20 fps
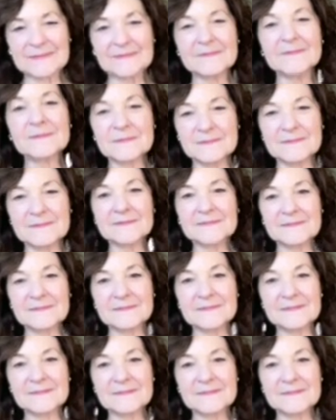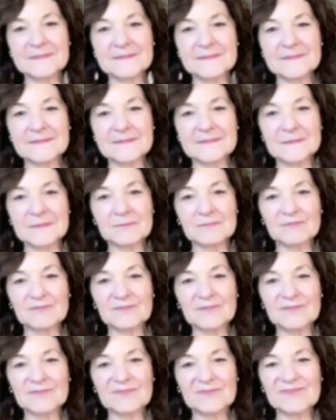
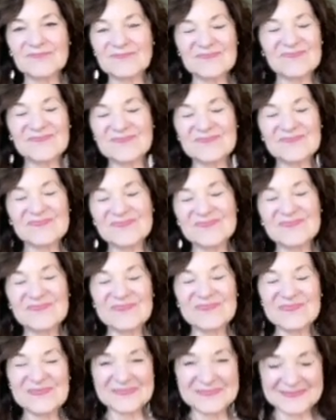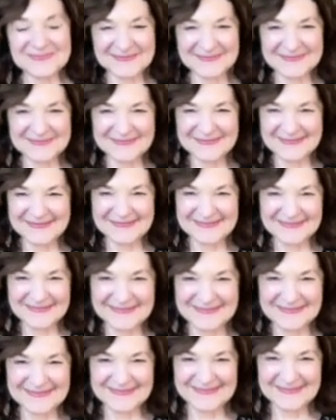
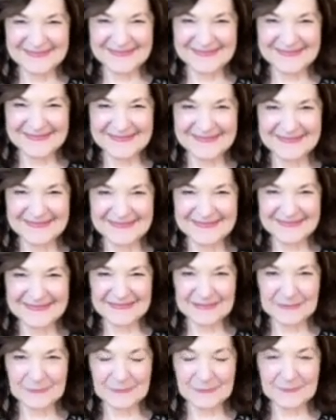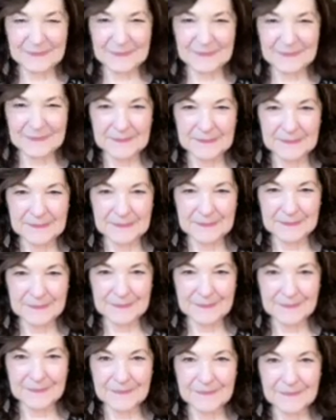
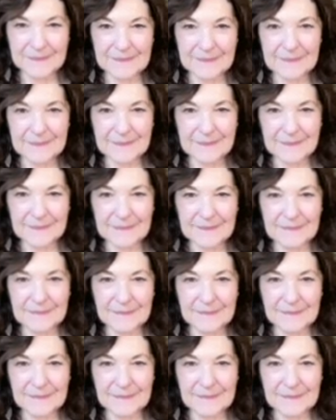(not speaking)